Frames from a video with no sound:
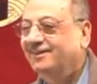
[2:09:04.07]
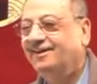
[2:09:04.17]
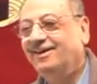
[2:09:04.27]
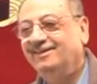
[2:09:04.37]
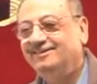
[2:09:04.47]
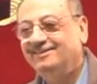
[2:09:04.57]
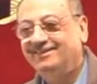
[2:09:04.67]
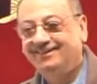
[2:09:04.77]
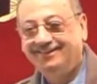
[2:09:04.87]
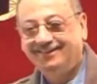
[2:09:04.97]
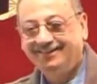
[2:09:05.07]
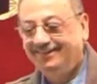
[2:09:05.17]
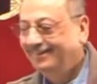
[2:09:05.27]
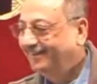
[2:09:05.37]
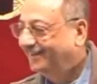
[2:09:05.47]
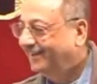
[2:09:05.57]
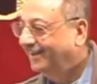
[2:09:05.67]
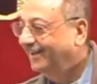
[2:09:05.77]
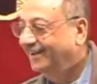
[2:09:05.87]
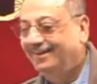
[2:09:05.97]
class?
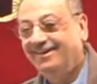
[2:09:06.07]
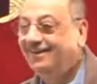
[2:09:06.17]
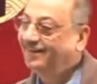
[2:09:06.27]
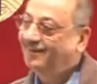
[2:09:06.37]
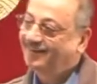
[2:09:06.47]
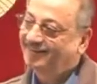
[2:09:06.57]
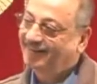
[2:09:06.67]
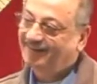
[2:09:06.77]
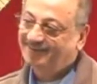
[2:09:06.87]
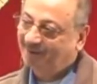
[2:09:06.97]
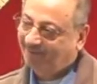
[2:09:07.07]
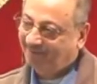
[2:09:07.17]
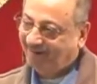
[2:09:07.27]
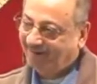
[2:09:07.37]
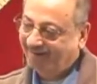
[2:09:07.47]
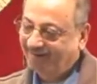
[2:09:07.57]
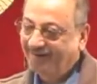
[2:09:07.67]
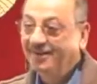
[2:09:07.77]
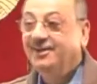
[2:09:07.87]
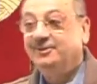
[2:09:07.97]
That's not fair.
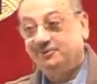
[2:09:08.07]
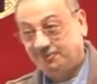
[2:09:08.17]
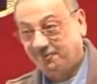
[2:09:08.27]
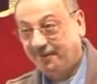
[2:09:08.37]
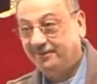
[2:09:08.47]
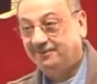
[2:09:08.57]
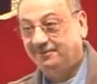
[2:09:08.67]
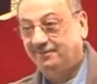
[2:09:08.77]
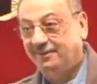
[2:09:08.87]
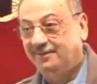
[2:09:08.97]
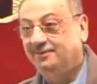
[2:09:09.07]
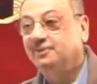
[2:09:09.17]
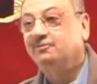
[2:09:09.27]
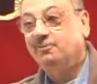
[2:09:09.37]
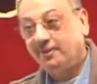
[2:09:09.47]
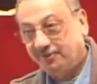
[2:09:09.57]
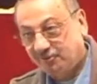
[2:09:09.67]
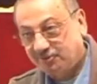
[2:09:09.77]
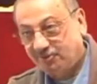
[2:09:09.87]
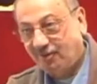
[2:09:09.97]
You should participate. It will make you
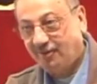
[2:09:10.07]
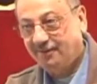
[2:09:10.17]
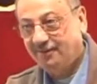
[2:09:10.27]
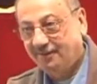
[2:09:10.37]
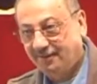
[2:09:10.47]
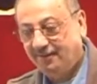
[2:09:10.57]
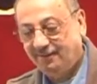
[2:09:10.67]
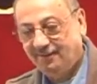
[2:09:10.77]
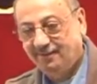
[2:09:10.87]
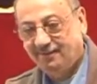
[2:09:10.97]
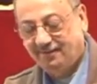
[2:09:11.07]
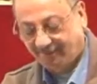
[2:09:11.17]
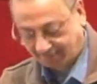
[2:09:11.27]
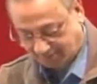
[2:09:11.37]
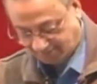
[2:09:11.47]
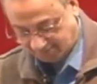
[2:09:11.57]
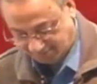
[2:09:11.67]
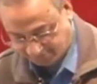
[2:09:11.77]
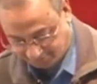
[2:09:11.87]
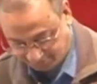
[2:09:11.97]
strong. Okay.
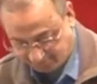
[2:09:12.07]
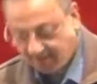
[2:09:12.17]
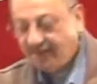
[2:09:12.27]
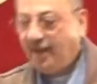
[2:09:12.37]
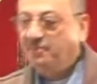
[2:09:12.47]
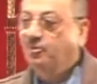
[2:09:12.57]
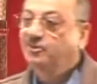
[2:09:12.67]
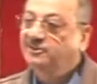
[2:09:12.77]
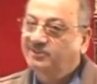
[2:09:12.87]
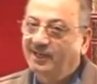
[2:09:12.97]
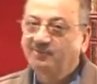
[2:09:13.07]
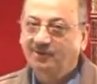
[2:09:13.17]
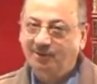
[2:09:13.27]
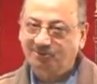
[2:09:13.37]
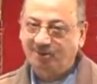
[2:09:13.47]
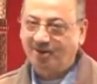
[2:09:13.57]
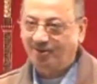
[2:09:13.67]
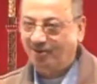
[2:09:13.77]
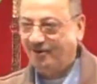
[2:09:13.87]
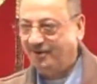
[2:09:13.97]
I'm only saying because we are
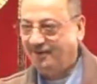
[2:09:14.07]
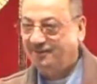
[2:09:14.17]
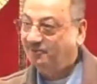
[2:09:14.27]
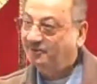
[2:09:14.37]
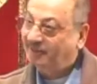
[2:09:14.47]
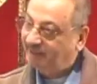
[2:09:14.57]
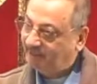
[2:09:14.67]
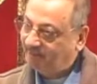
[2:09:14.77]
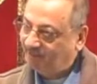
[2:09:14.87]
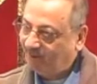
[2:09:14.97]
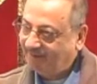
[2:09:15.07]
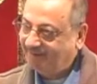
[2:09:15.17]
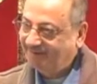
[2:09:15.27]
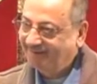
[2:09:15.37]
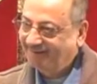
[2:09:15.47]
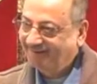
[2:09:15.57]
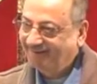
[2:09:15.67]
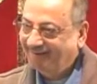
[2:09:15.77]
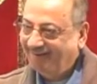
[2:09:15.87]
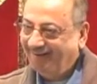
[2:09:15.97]
recording, otherwise I'll keep quiet.
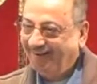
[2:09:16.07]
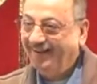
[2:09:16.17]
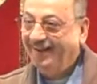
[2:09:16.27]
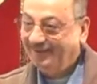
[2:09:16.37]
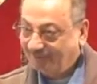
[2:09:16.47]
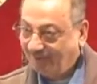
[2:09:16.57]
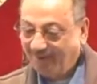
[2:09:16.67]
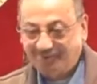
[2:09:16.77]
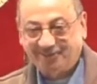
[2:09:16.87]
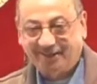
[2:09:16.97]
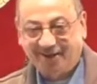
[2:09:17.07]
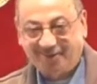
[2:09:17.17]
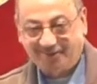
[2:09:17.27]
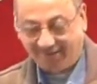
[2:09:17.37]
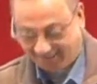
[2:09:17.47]
And you'll have to say loudly.